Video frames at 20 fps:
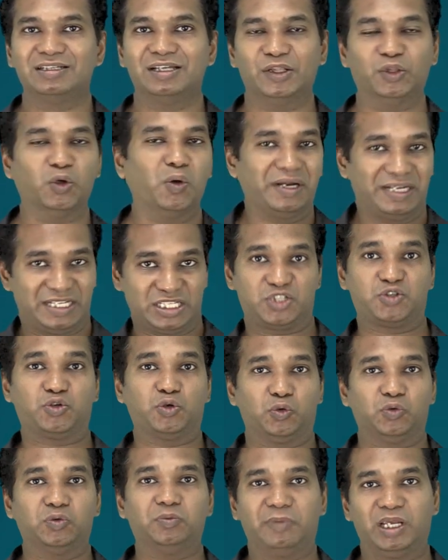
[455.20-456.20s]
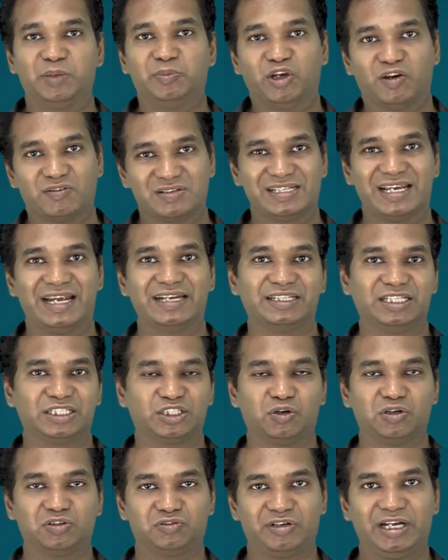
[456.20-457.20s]
though it is true, maybe you've signed the
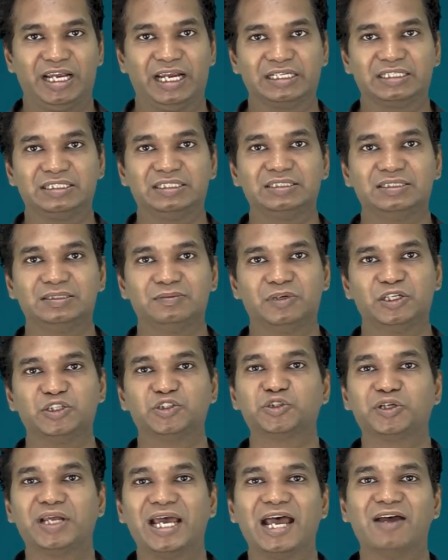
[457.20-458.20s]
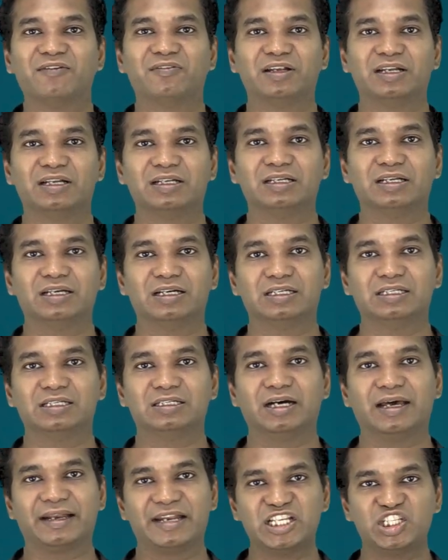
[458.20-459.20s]
contract, but you should have an
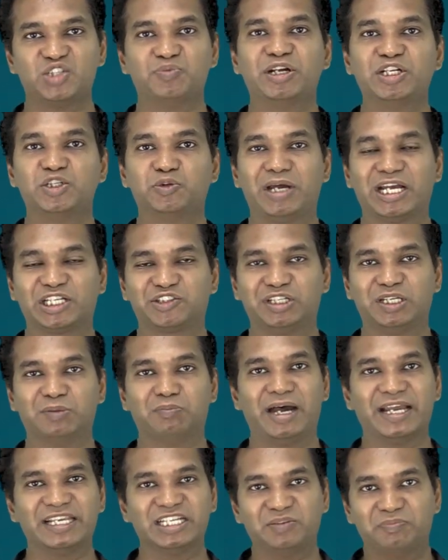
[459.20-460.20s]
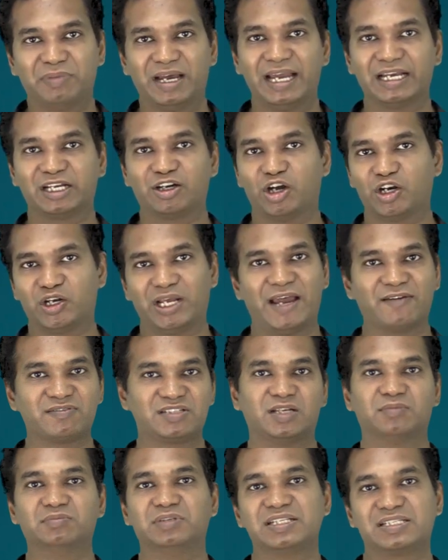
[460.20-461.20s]
uh, arrangement to actually buy it back or have
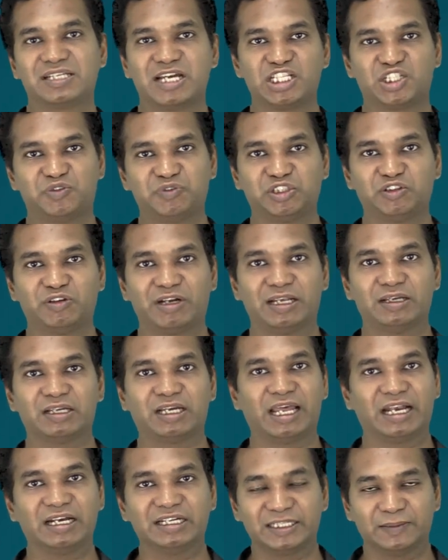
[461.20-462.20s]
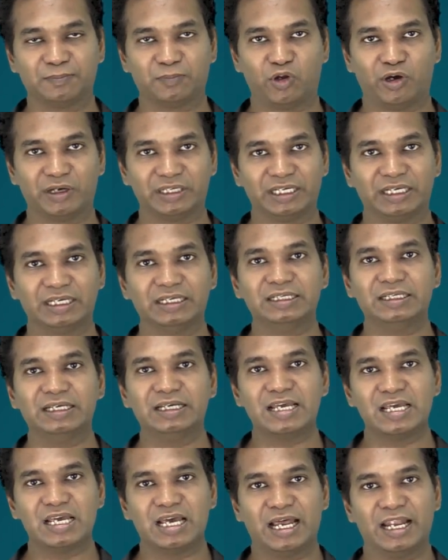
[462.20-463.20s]
some discussion with your current employer.
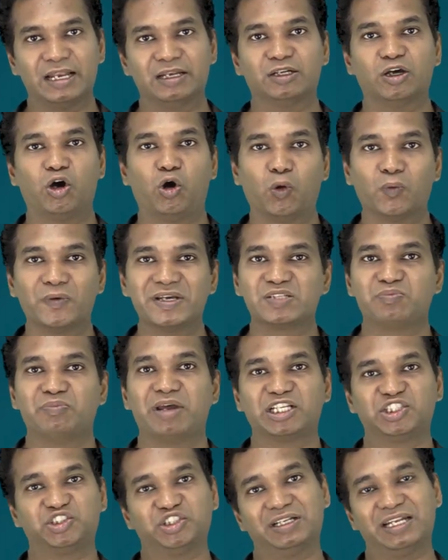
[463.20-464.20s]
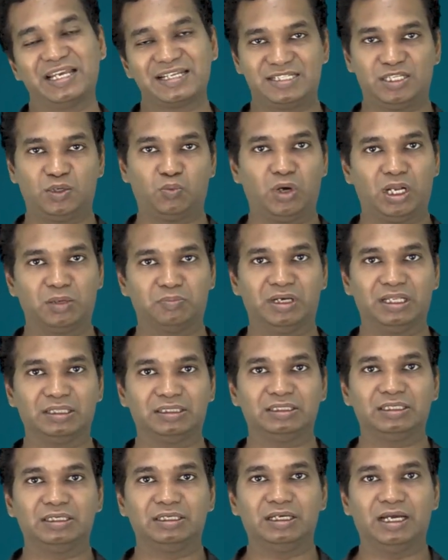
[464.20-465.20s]
And always make sure less than one month.
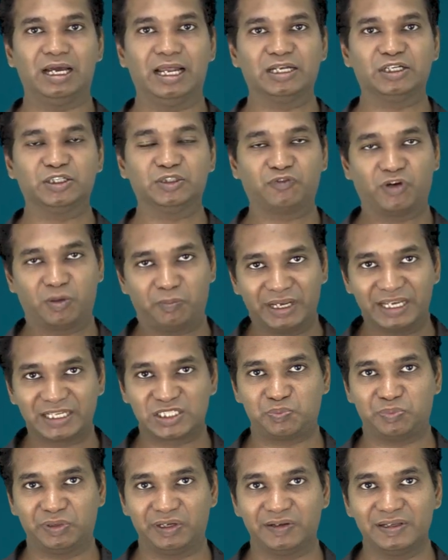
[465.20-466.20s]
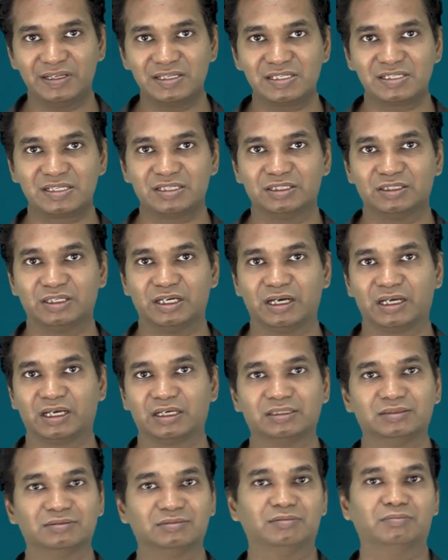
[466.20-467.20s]
And from my experience, uh,
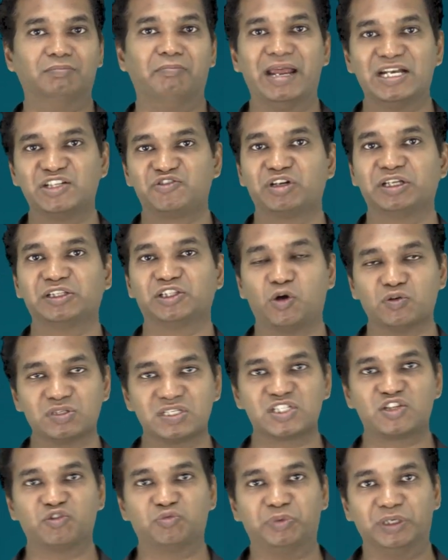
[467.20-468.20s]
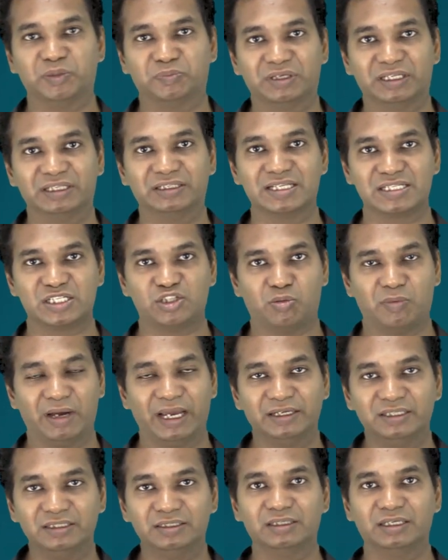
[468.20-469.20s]
mentoring thousands of people in this
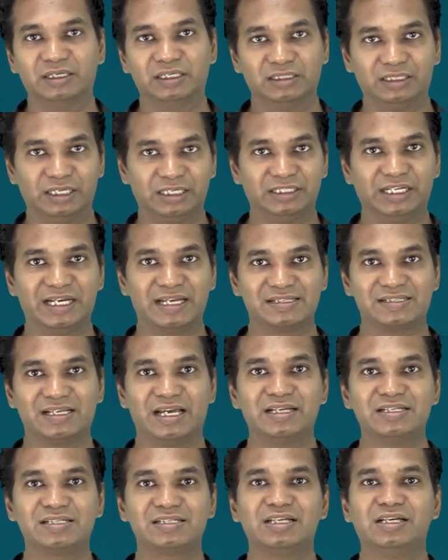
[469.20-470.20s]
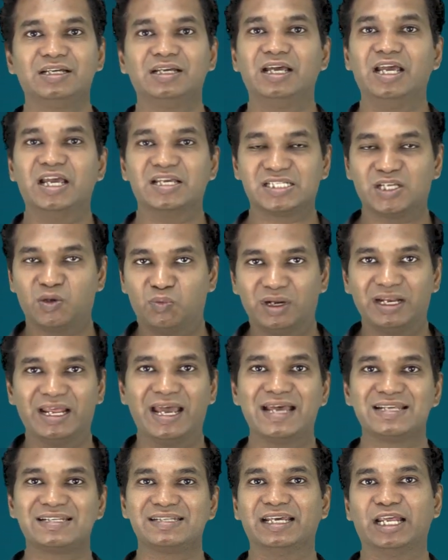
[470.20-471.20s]
domain, in, in data science, someone
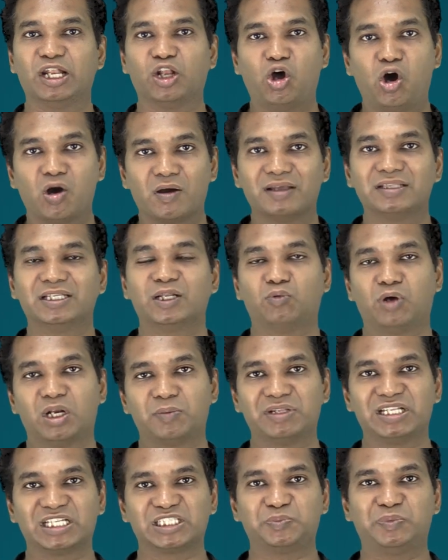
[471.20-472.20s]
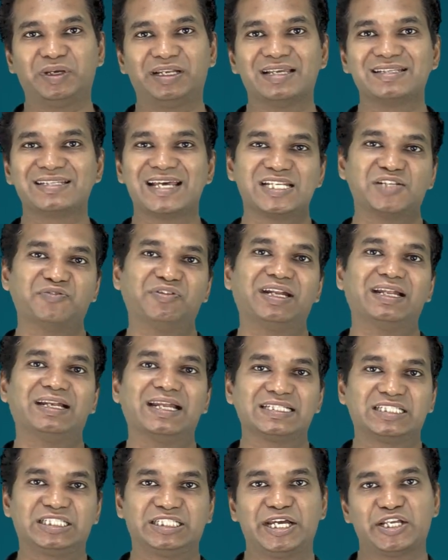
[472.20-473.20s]
has a longer than one month experience has a very
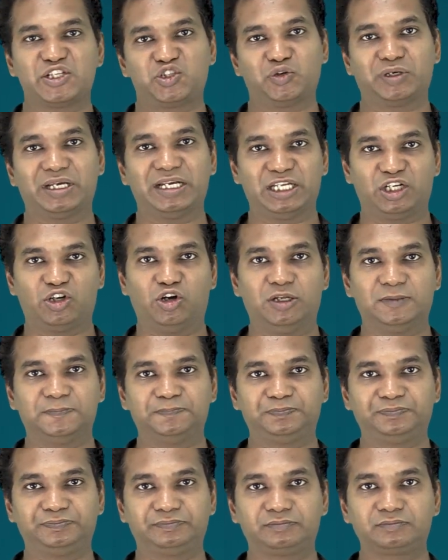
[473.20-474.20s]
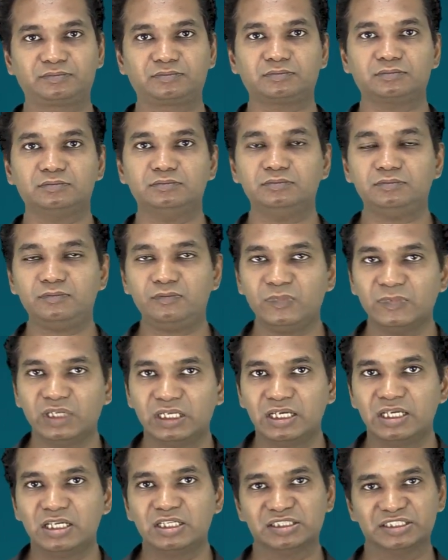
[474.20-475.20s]
less chance to get a call.
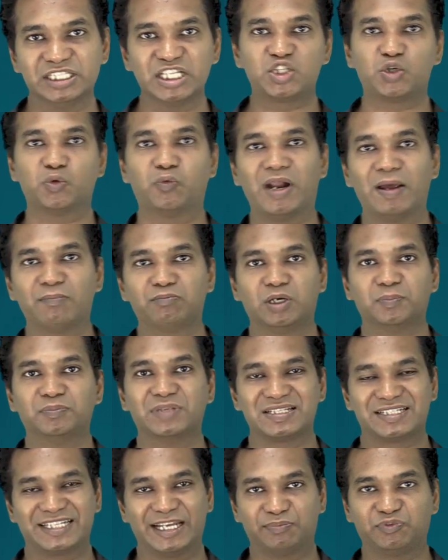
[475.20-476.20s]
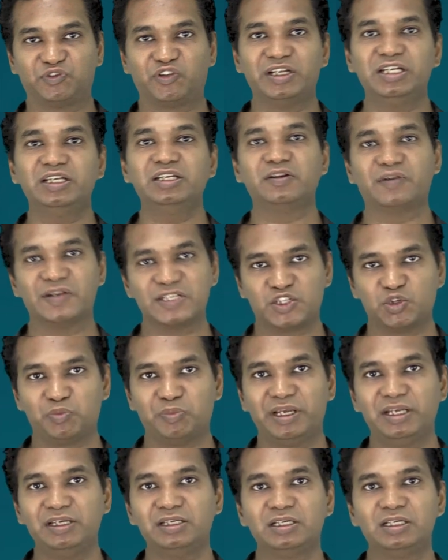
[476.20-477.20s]
Just to wrap up the step three,
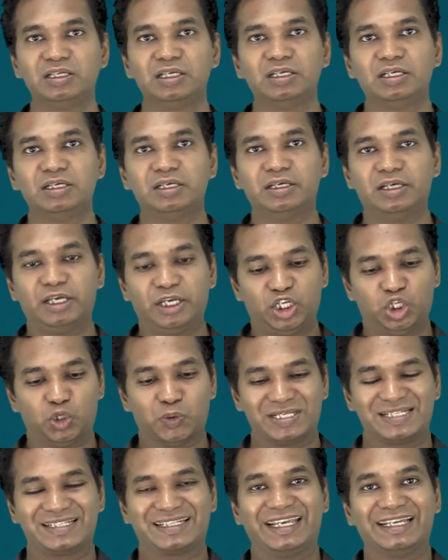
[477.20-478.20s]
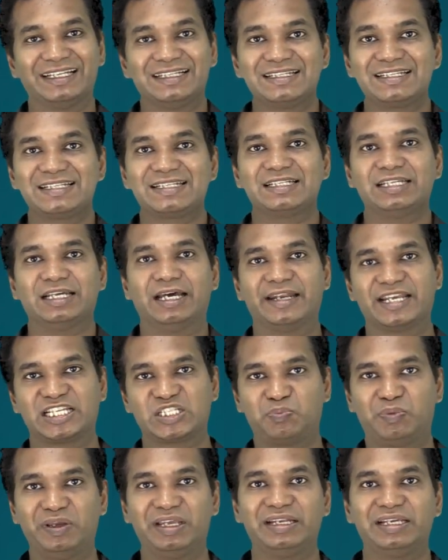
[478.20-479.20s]
resume. Your skills and
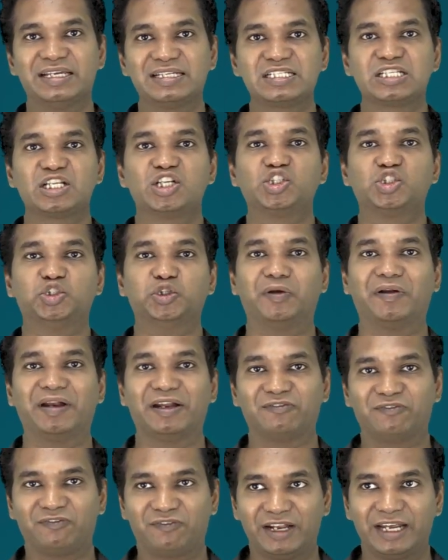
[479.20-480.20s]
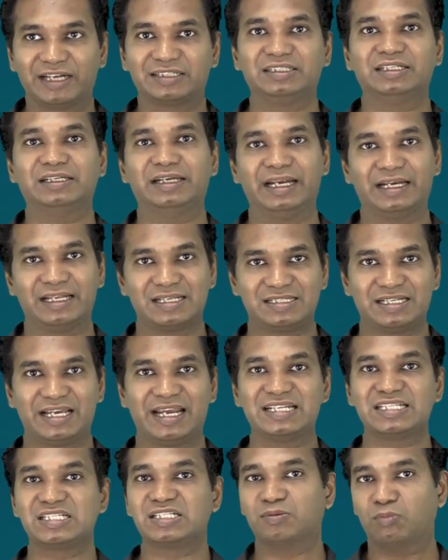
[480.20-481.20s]
experience should reflect data
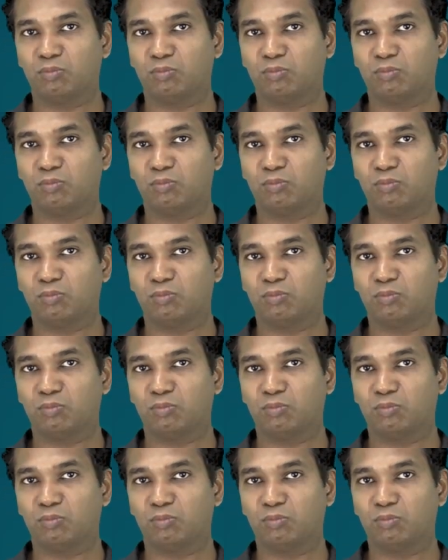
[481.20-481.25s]
science